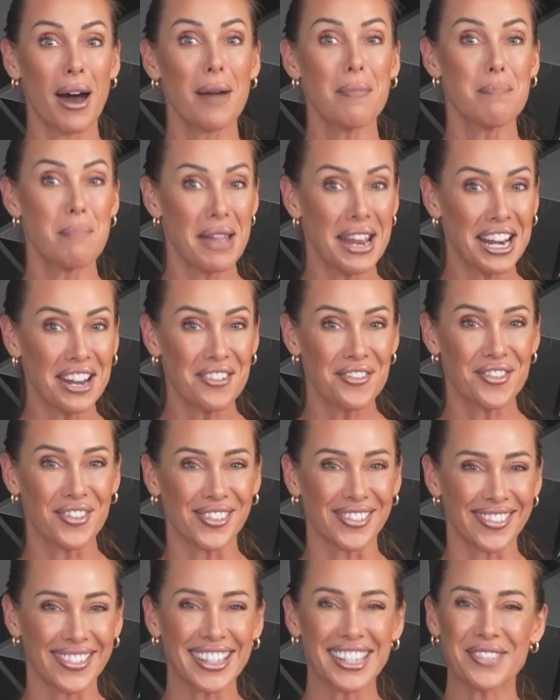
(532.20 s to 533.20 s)
but
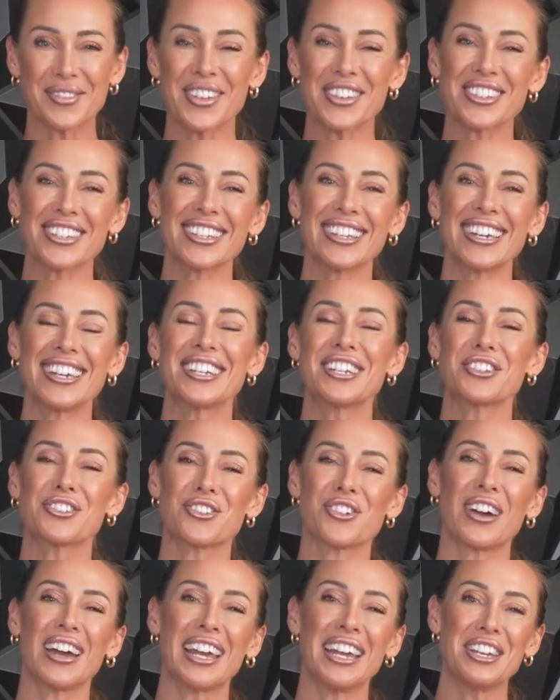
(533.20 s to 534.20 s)
meaningful, especially in a
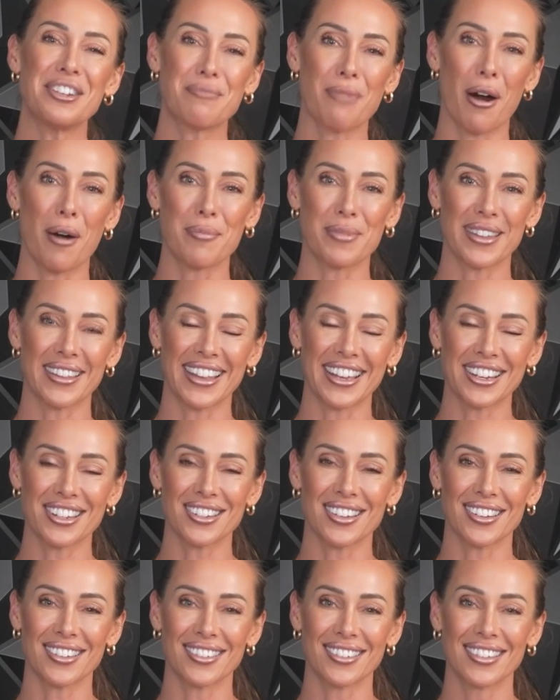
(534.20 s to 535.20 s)
trained
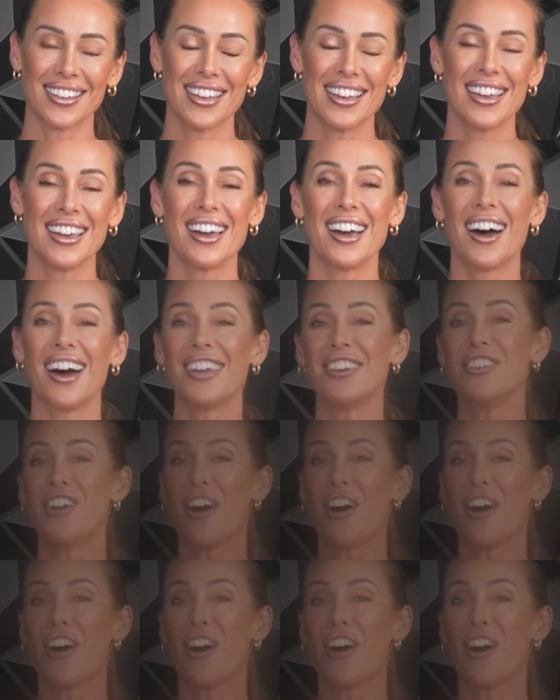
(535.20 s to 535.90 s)
population. A